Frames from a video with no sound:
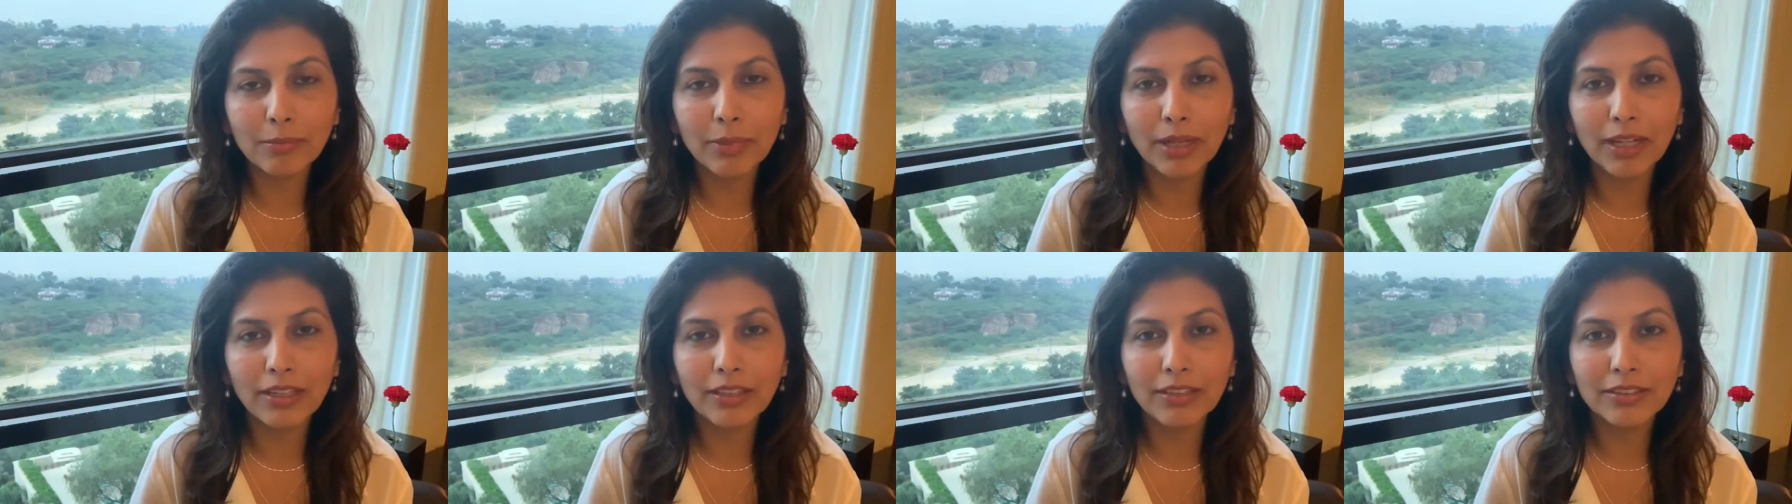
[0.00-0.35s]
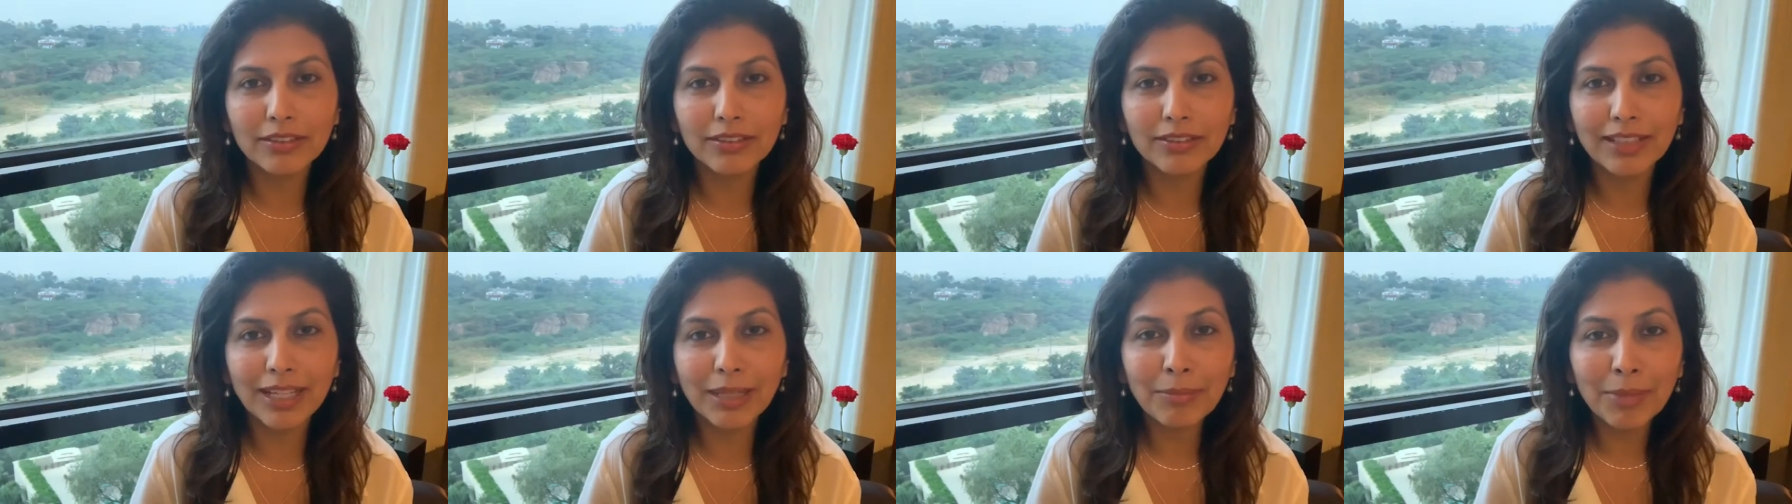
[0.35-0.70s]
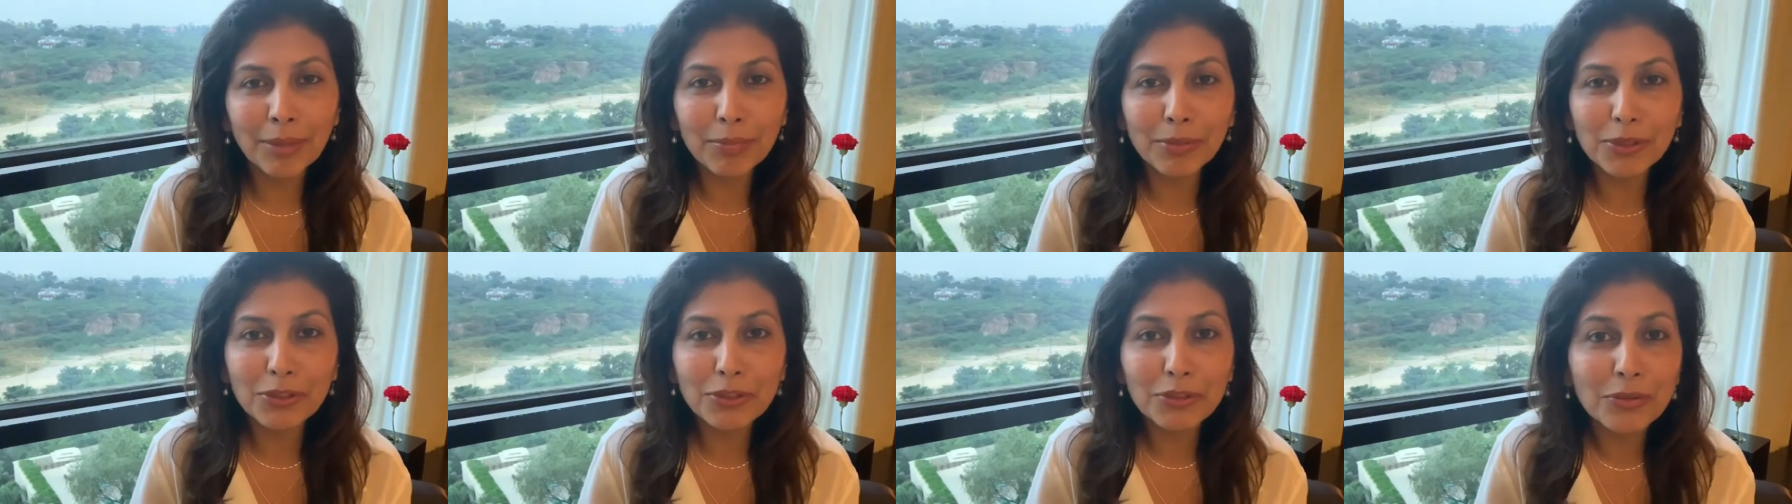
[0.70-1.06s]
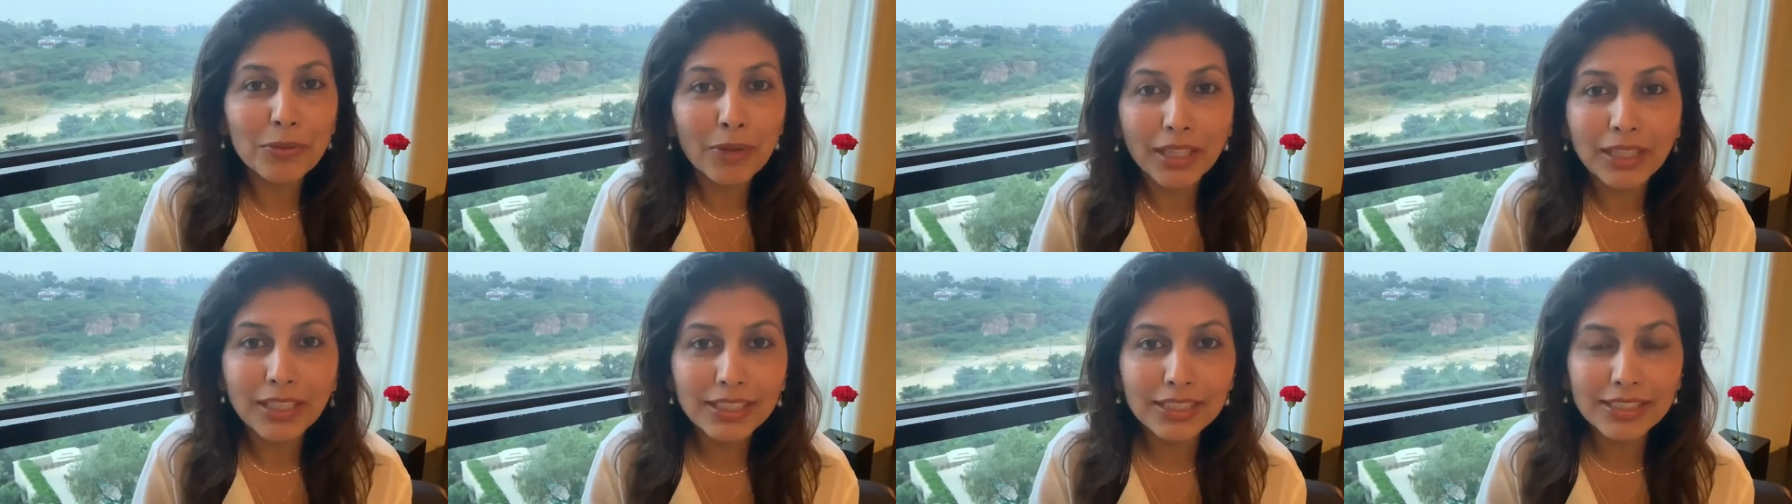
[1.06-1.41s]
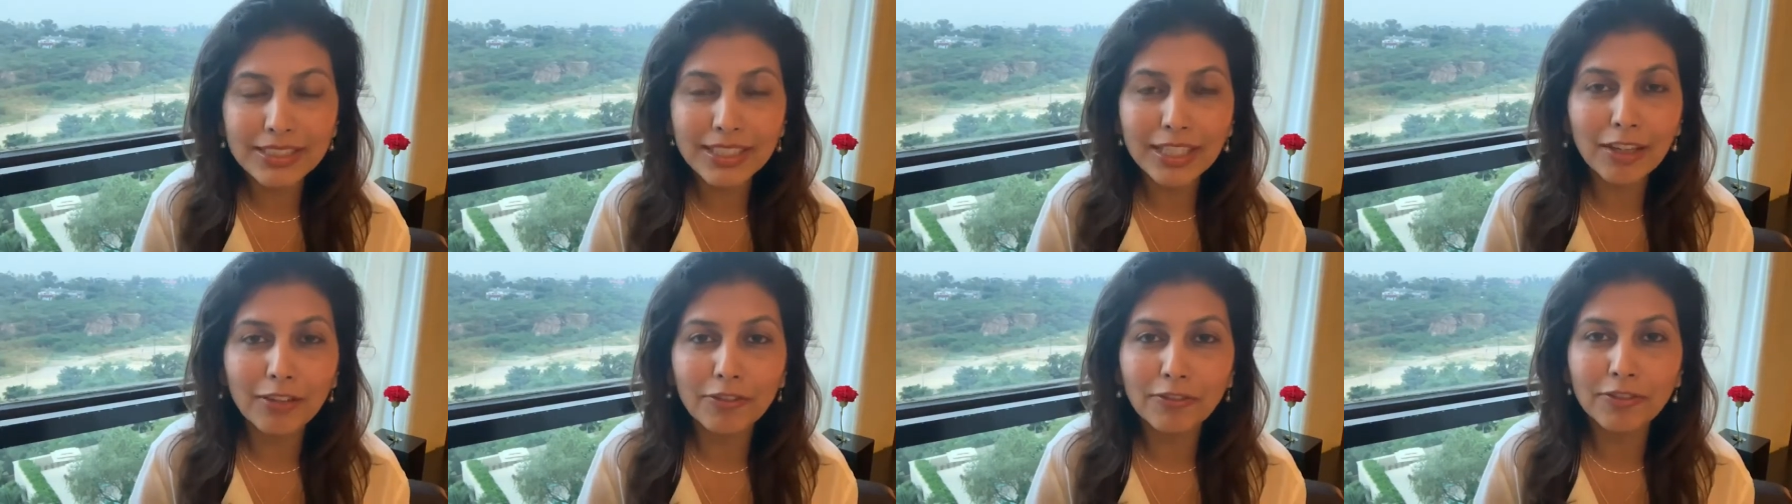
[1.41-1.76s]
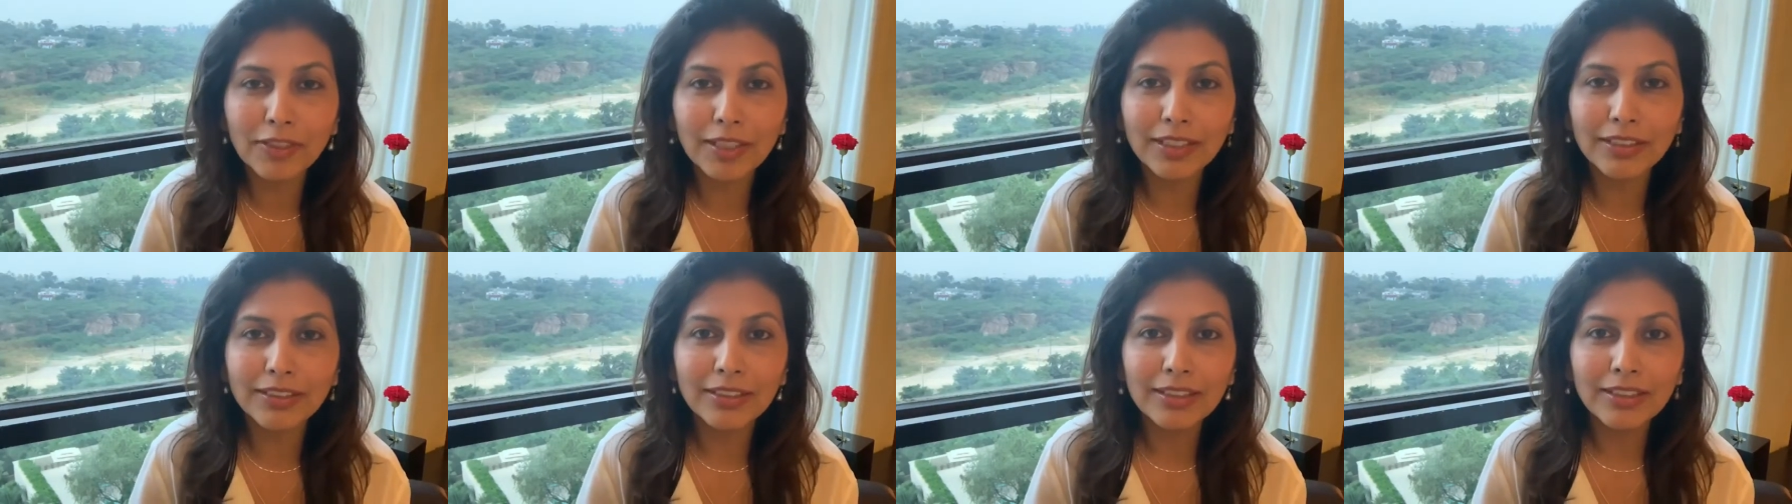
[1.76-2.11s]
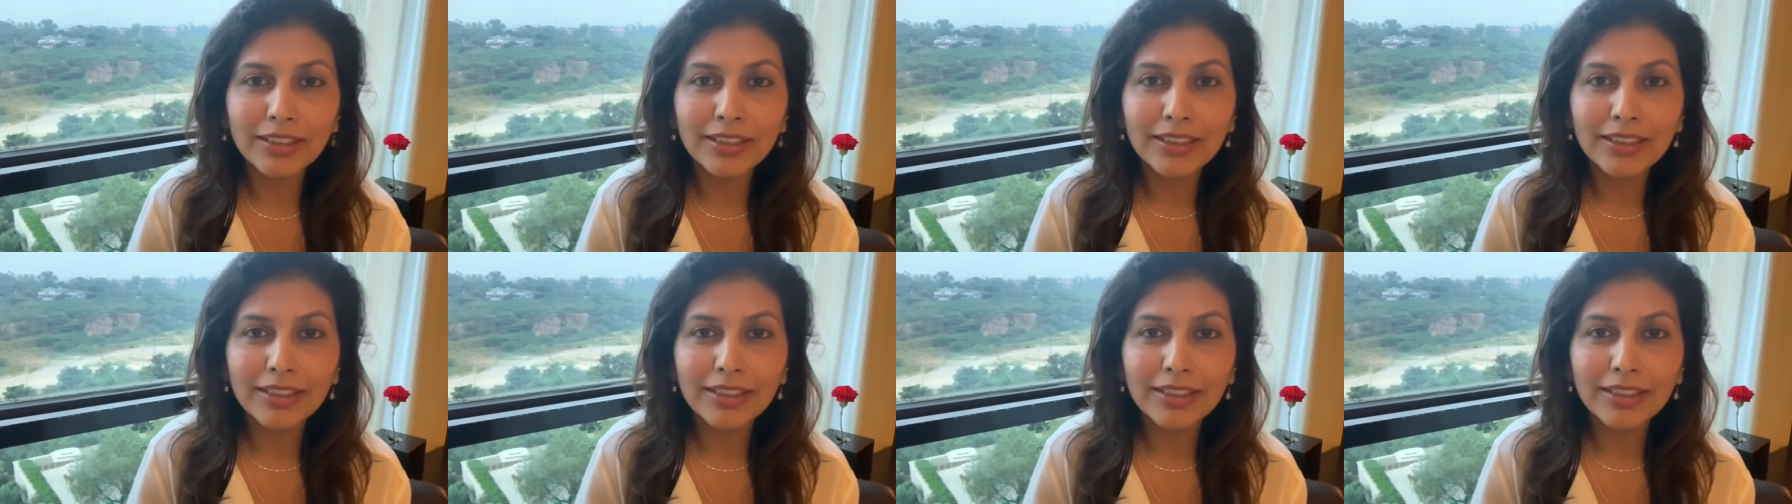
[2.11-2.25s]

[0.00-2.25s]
but I'm able to do other stuff and